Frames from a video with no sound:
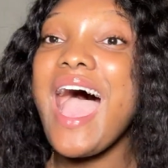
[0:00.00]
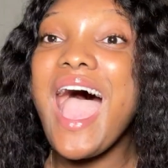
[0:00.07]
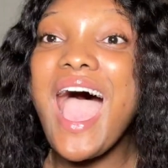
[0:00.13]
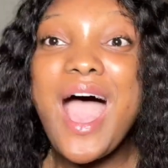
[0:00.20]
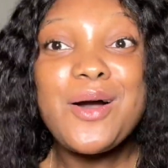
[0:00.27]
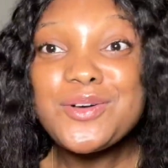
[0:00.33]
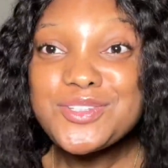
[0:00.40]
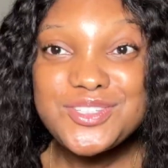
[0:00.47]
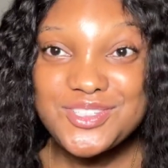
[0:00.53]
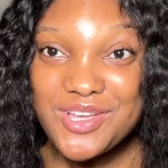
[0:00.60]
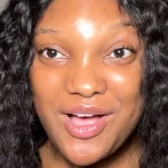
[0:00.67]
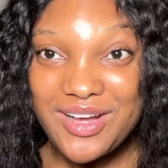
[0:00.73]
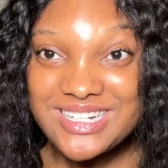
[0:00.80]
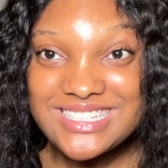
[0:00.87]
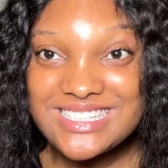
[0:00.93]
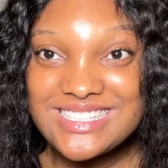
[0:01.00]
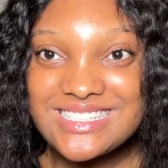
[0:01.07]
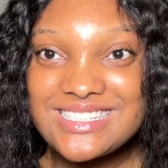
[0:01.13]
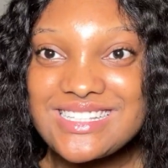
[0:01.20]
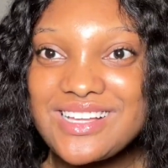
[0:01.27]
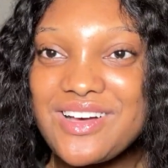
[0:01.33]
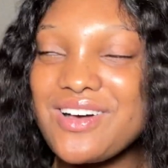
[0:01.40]
I was shocked
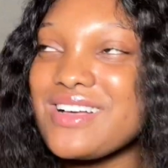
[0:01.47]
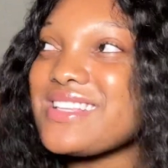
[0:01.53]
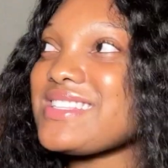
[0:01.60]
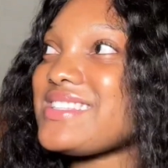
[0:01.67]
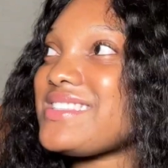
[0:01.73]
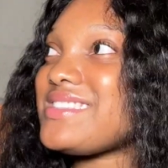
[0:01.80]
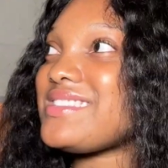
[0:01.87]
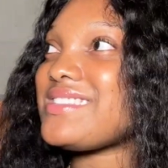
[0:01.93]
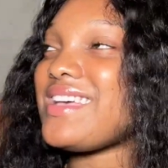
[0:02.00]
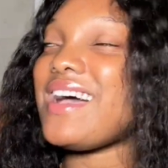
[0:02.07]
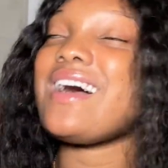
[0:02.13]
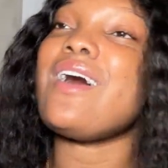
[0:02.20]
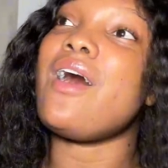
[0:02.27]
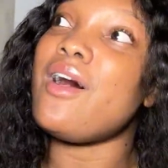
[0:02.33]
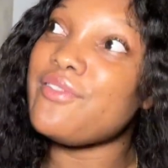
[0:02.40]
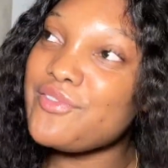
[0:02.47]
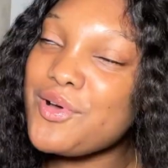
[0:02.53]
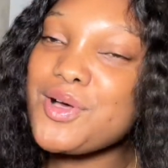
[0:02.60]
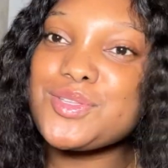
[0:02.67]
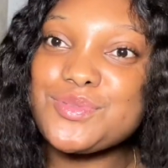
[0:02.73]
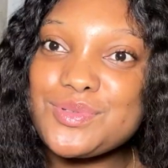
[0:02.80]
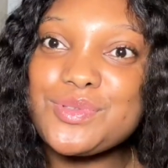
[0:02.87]
because, of
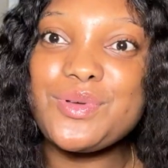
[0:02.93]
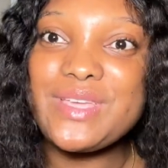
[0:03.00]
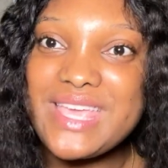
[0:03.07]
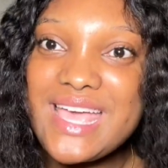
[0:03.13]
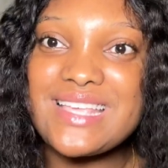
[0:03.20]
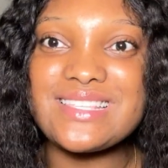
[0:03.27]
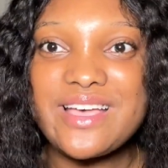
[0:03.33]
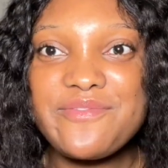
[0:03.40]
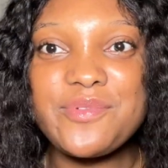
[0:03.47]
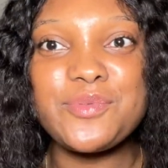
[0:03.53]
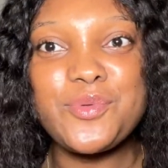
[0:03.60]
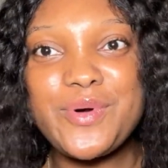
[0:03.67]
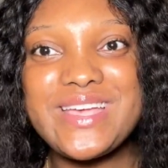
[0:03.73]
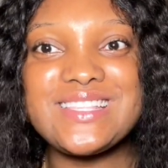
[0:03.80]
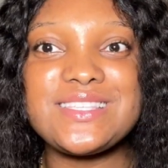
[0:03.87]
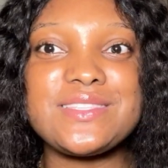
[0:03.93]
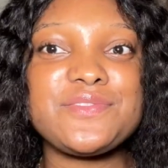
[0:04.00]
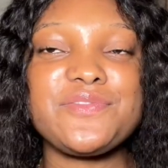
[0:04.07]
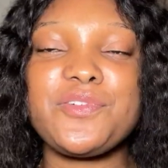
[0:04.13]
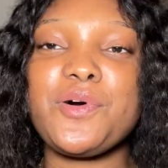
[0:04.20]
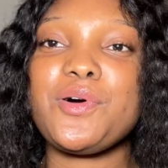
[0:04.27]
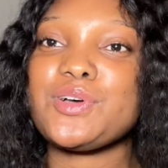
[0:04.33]
course, yes, I've been waiting
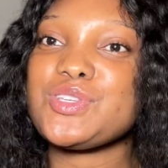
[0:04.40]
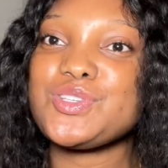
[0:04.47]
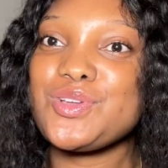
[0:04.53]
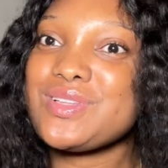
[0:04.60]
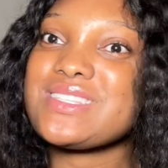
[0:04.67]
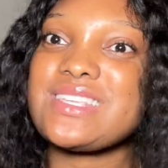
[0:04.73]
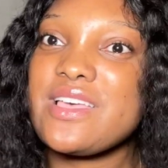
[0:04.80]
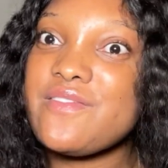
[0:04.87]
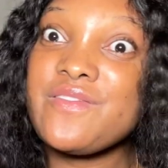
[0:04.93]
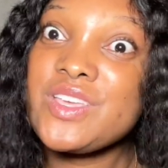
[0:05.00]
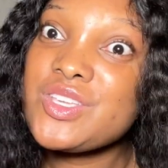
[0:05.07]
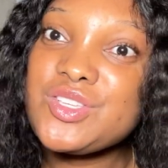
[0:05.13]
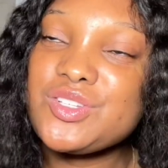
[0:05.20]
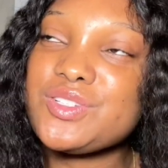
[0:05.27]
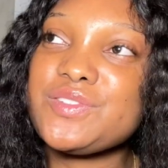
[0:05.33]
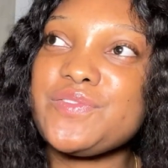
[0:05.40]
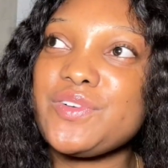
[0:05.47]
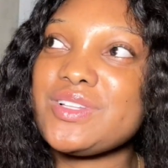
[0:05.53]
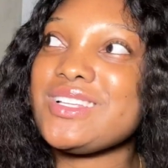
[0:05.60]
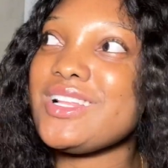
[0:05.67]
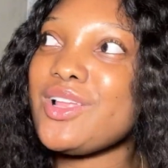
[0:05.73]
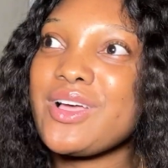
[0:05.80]
for Sean's eviction for
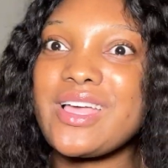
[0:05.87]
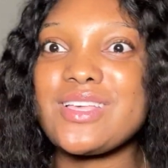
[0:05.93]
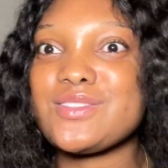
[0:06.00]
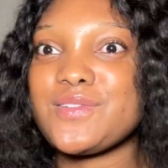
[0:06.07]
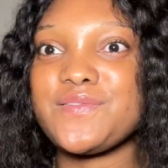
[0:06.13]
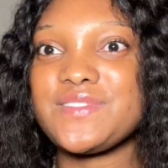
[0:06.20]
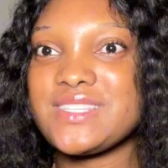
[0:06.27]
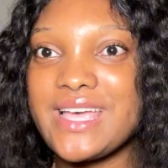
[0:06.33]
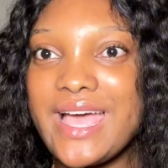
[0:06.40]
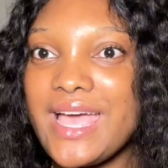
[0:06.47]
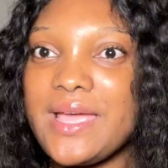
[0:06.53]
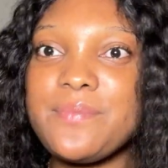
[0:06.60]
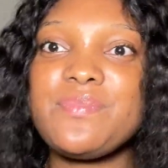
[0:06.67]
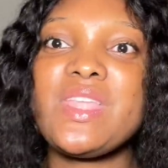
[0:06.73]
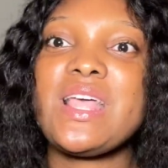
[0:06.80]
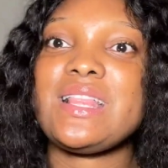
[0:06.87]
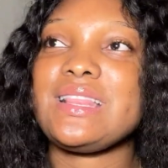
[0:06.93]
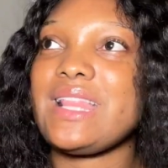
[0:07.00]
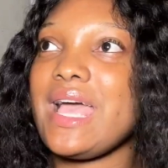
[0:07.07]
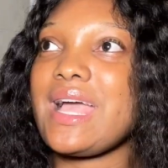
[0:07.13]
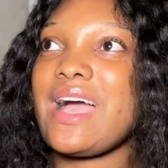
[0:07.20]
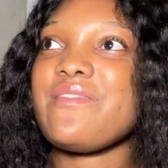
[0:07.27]
the longest of time.
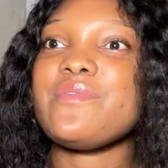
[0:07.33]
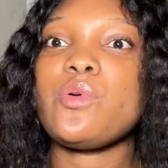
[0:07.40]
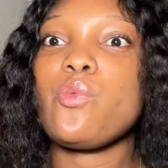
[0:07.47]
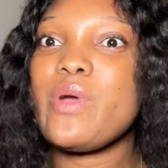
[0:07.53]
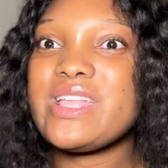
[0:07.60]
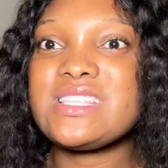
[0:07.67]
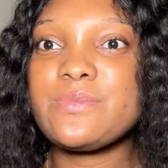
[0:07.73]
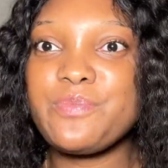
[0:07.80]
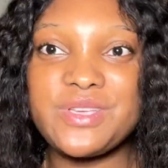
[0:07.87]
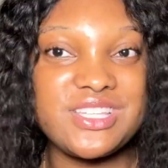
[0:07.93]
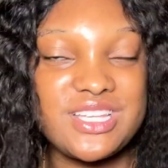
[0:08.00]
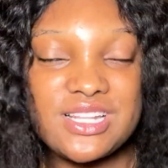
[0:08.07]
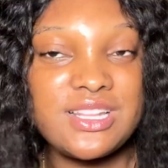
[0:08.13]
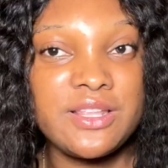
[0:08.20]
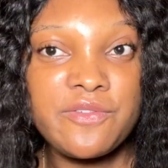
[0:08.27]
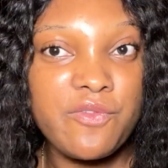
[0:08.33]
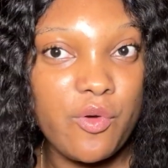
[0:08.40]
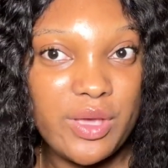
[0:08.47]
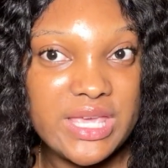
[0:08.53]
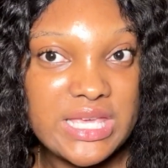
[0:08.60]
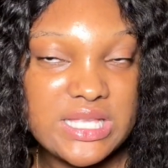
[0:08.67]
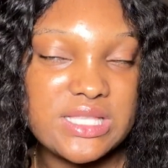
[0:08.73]
Like, I've been waiting patiently for
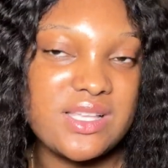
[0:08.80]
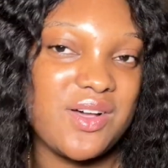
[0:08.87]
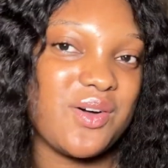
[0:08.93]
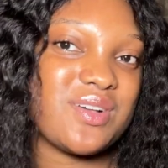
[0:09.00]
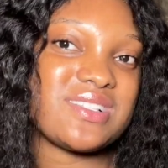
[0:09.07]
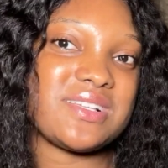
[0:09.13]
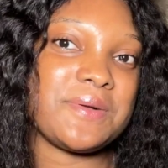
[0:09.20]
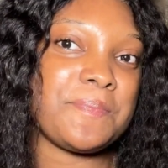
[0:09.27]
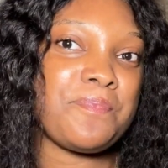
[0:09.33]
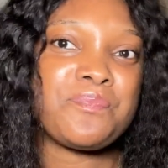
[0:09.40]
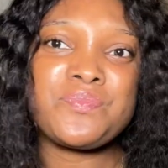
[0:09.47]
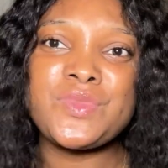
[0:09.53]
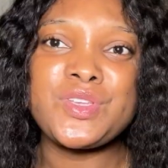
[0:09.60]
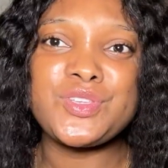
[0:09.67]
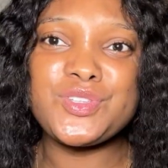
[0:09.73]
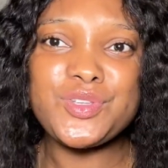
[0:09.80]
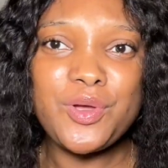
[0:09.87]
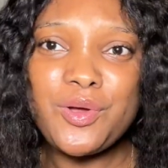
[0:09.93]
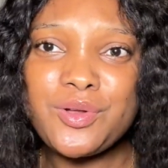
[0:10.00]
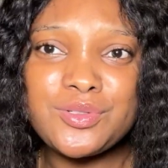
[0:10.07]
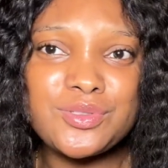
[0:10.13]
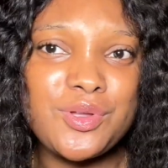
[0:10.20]
it because
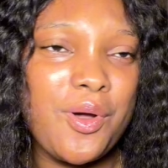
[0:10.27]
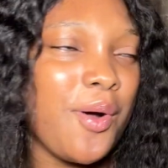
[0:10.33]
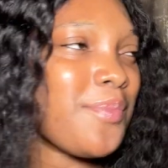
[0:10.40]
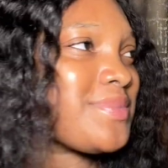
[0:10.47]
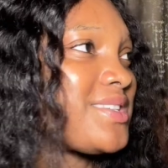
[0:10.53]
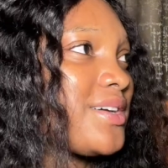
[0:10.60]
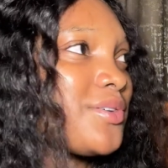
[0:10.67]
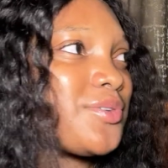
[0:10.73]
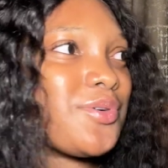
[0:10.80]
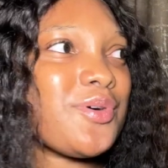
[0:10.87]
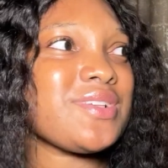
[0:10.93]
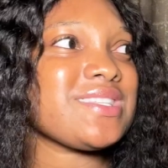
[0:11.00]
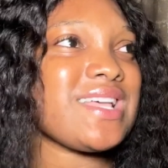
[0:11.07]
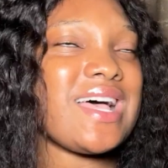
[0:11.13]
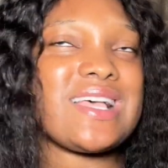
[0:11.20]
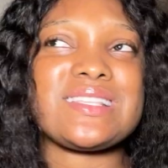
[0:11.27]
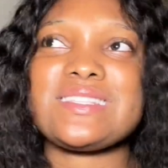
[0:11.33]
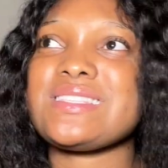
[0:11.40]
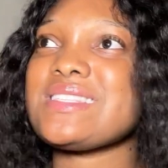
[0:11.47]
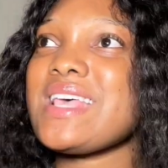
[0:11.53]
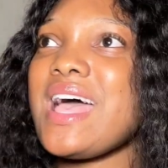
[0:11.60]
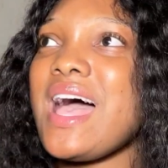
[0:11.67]
Sean comes across as
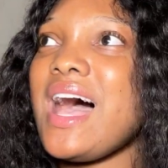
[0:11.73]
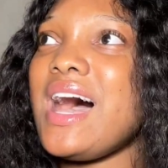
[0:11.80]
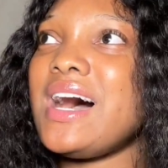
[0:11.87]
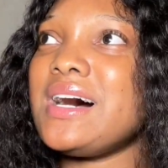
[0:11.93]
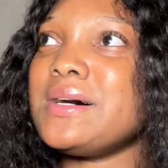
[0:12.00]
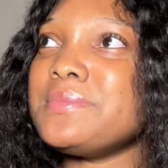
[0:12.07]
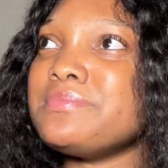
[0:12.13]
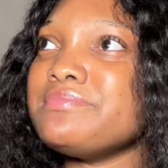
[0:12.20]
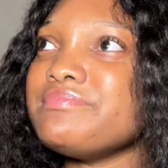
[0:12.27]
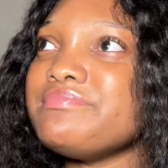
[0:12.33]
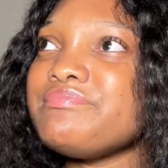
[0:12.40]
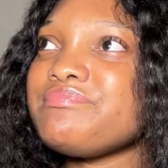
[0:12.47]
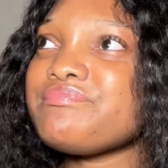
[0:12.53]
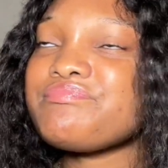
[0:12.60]
um